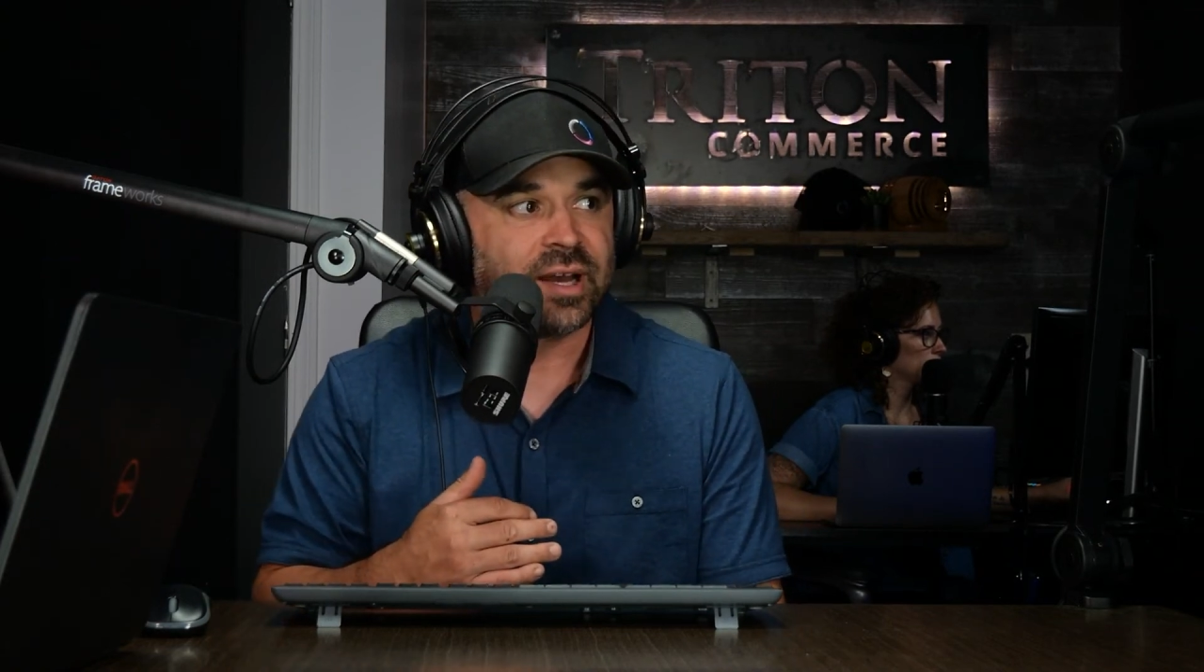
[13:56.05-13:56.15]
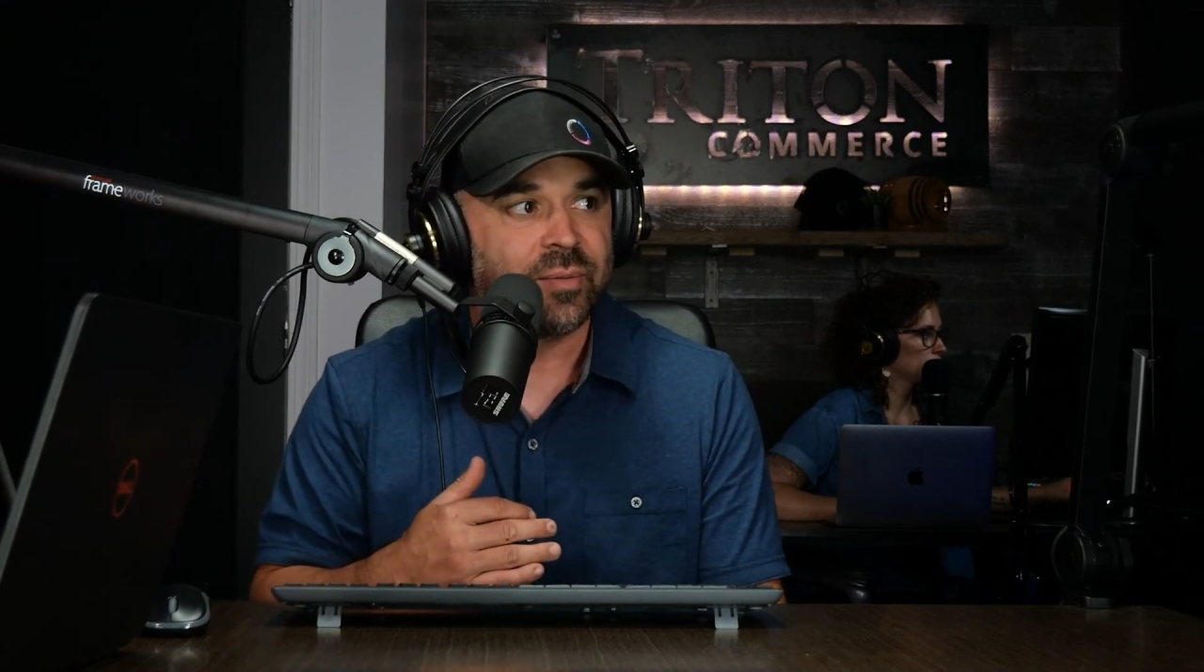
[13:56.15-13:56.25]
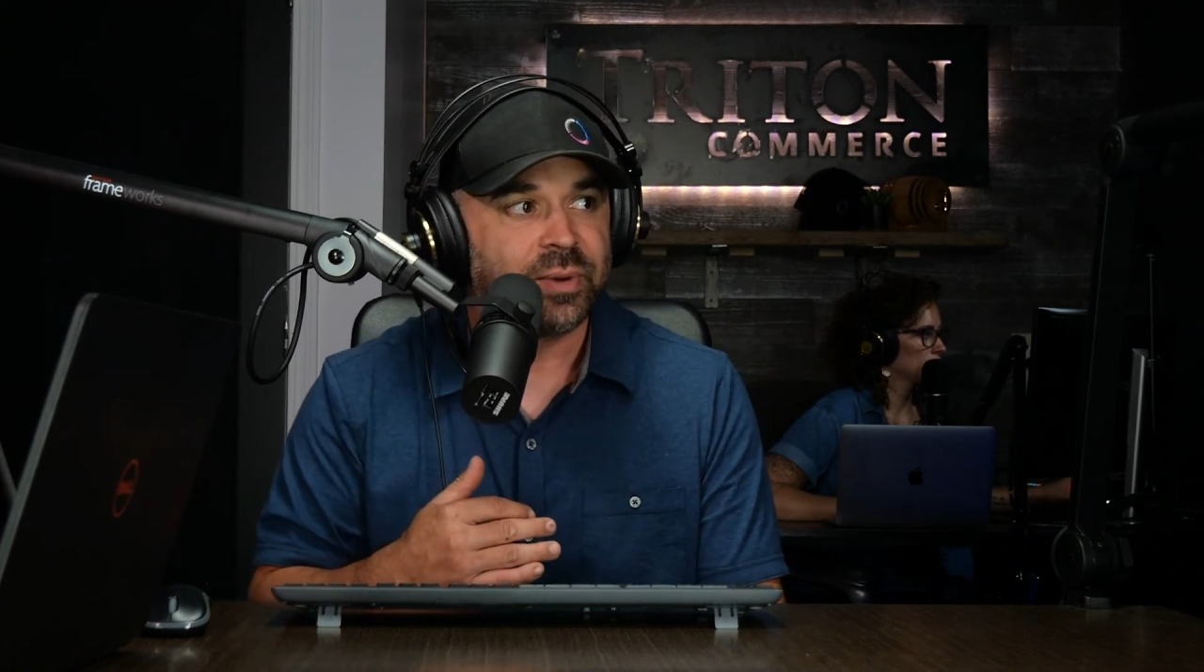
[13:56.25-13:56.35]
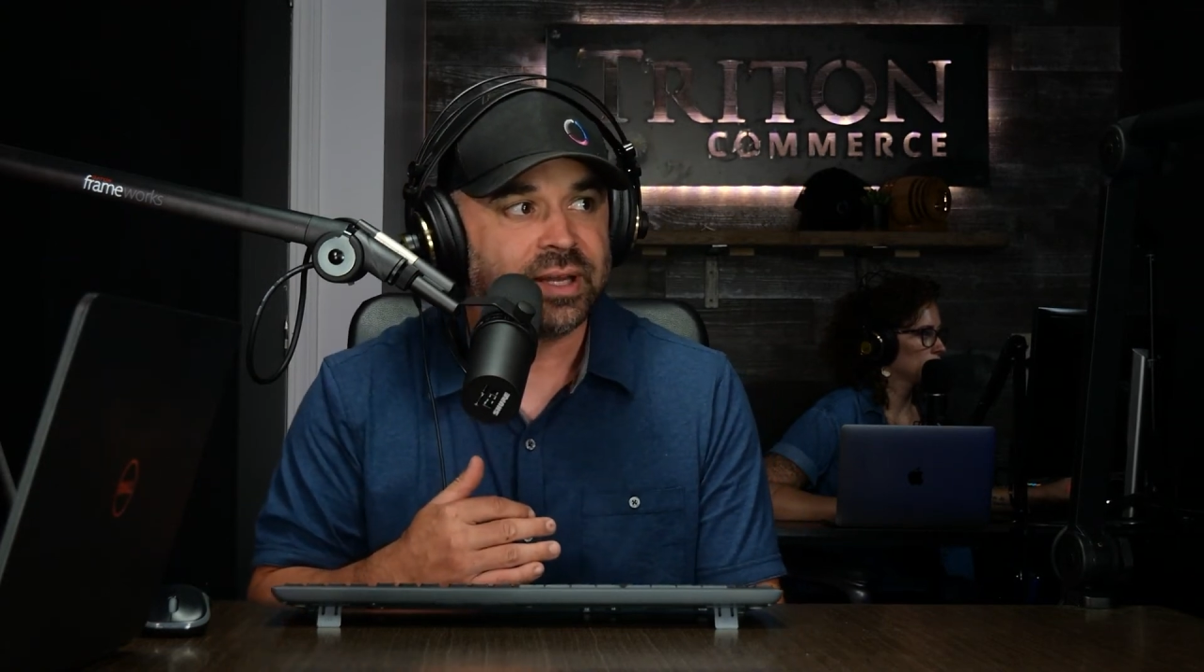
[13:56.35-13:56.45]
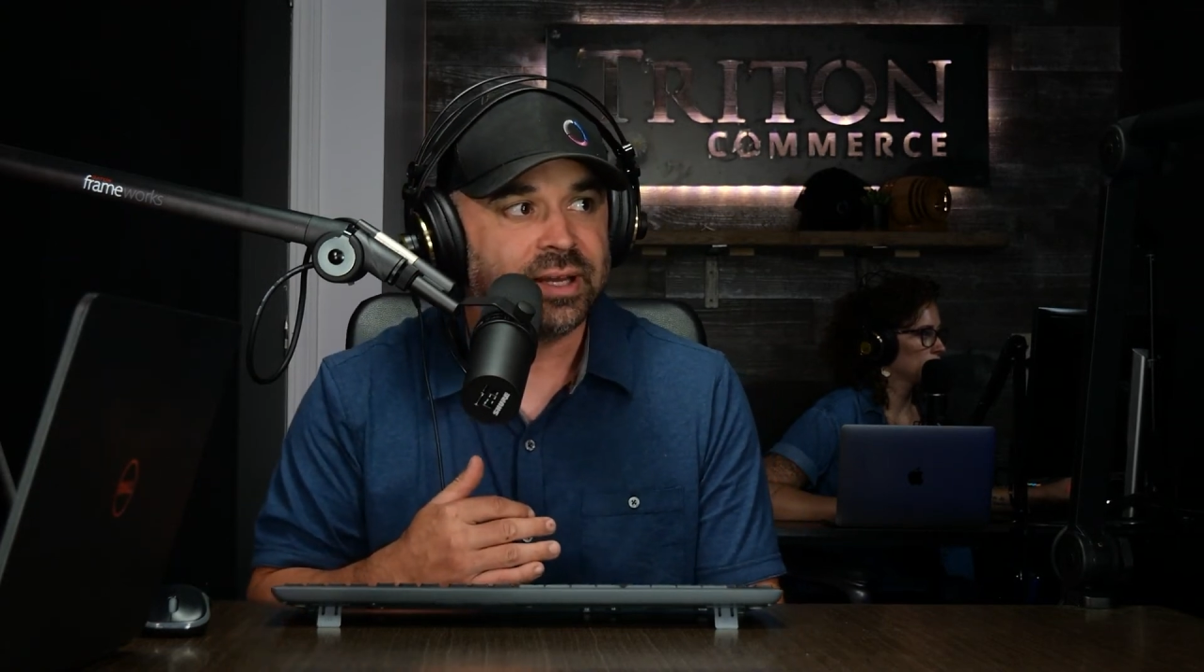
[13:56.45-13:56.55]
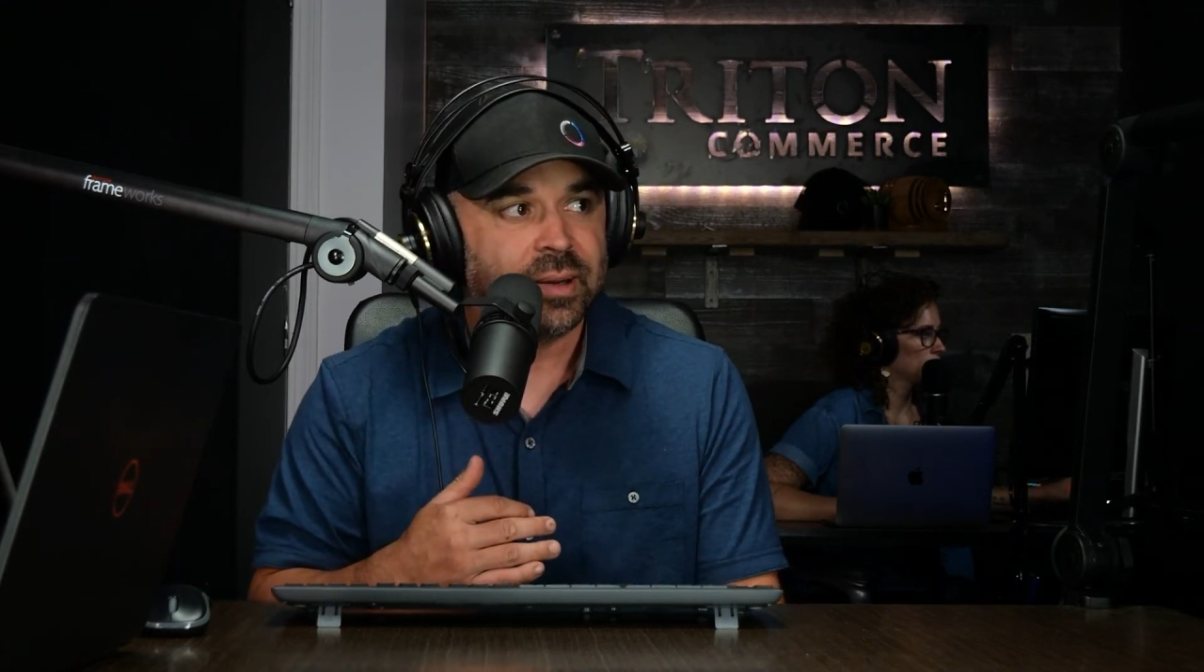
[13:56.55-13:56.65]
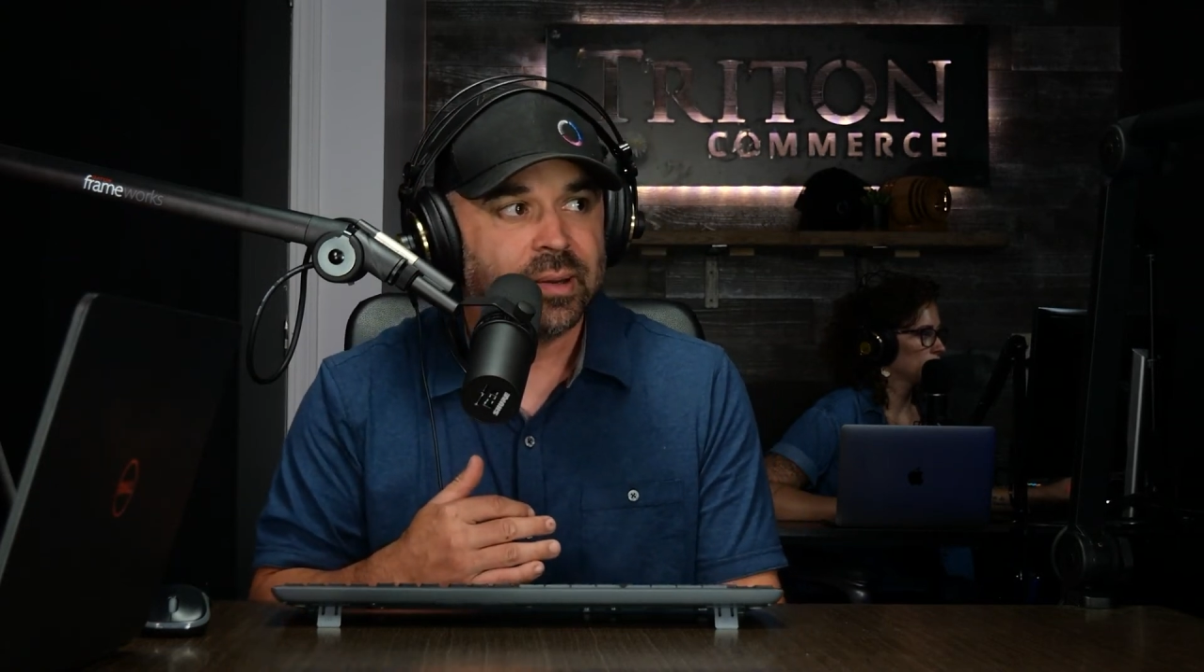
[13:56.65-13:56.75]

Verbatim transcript: company,